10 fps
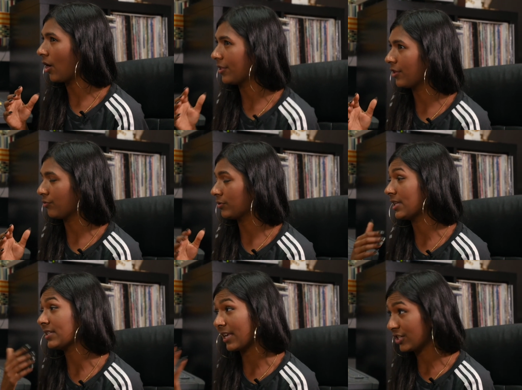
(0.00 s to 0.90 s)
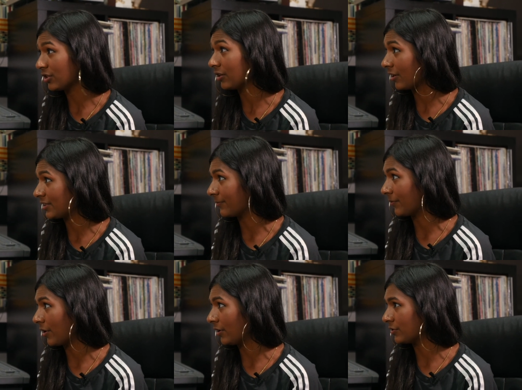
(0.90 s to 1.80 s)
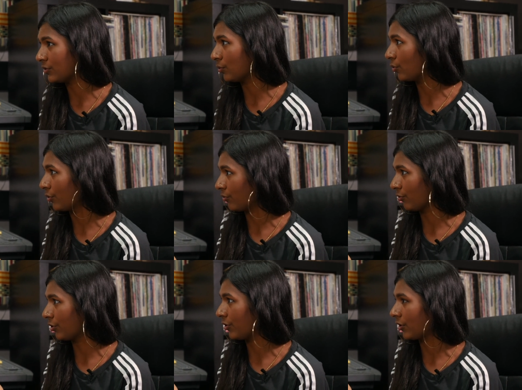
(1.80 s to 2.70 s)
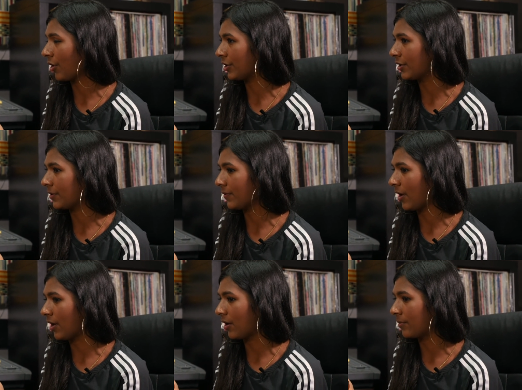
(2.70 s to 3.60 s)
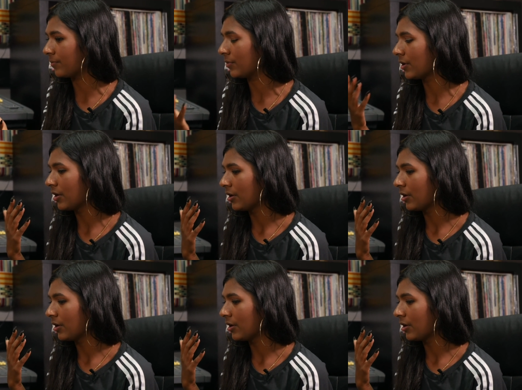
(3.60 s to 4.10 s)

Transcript: either through sensationalizing violence or through kind of um,